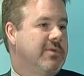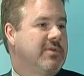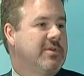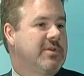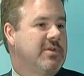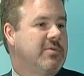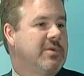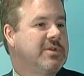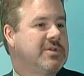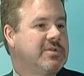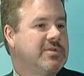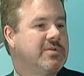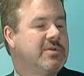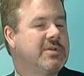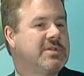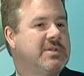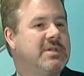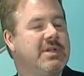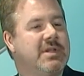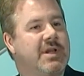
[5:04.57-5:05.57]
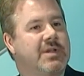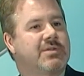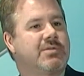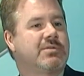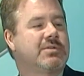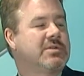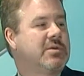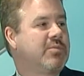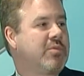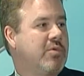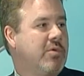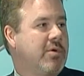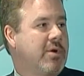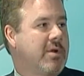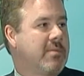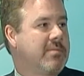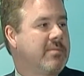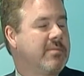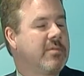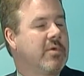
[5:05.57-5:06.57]
is that when students need extra support,
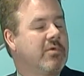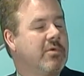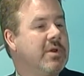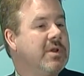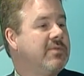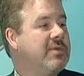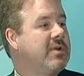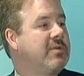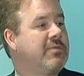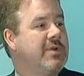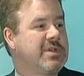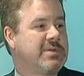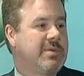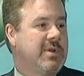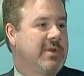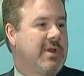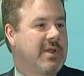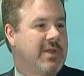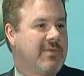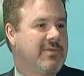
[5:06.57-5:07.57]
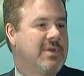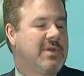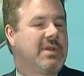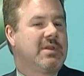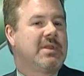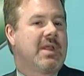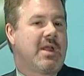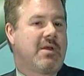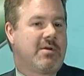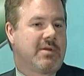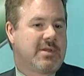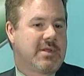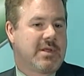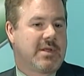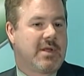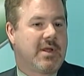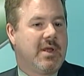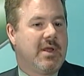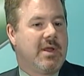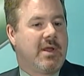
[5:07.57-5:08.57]
or even enrichment like gifted and talented,
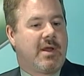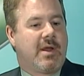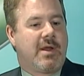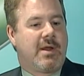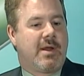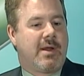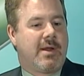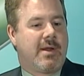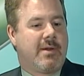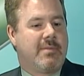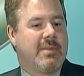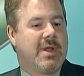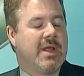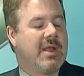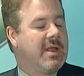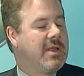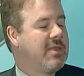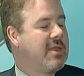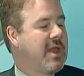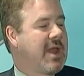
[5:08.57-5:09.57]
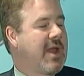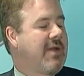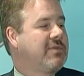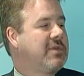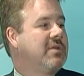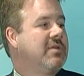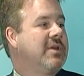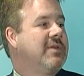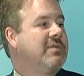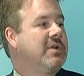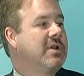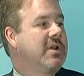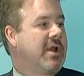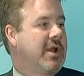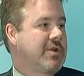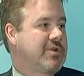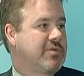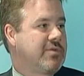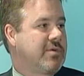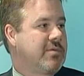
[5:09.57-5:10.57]
they have to leave the
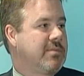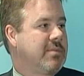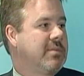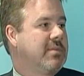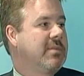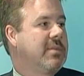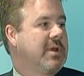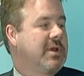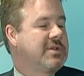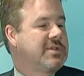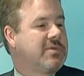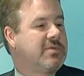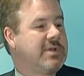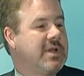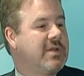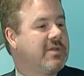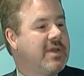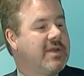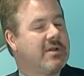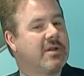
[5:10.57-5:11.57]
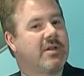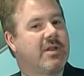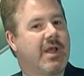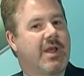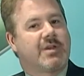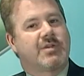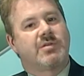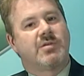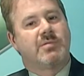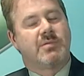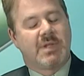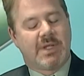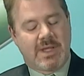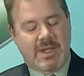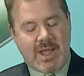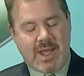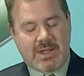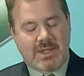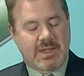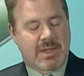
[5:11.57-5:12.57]
classroom. And so when they leave the classroom to get
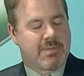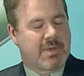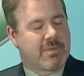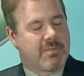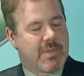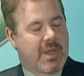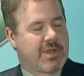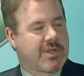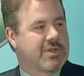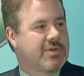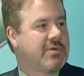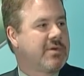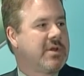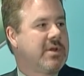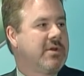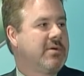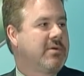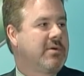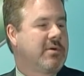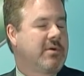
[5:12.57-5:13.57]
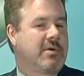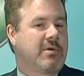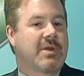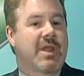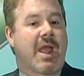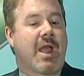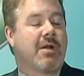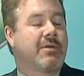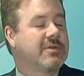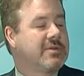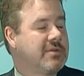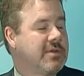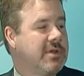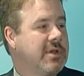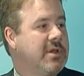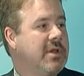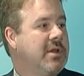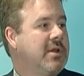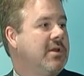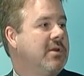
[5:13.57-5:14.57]
academic mastery or
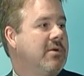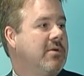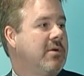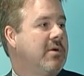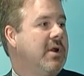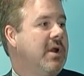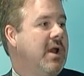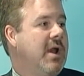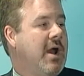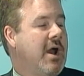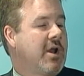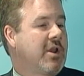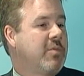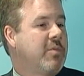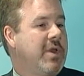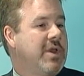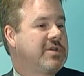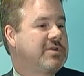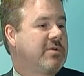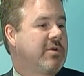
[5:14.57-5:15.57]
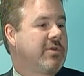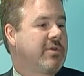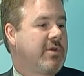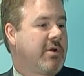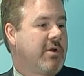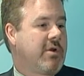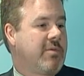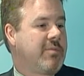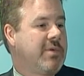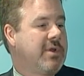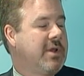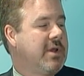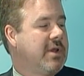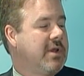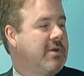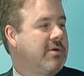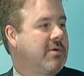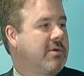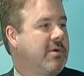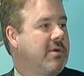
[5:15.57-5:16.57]
counseling or occupational therapy
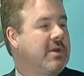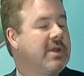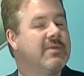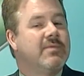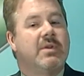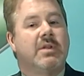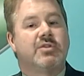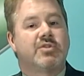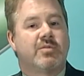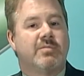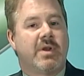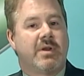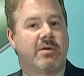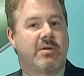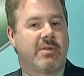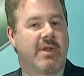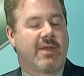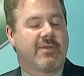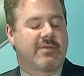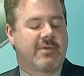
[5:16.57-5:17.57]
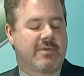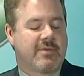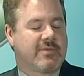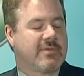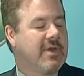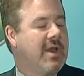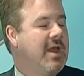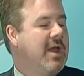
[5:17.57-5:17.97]
or even instrumental lessons,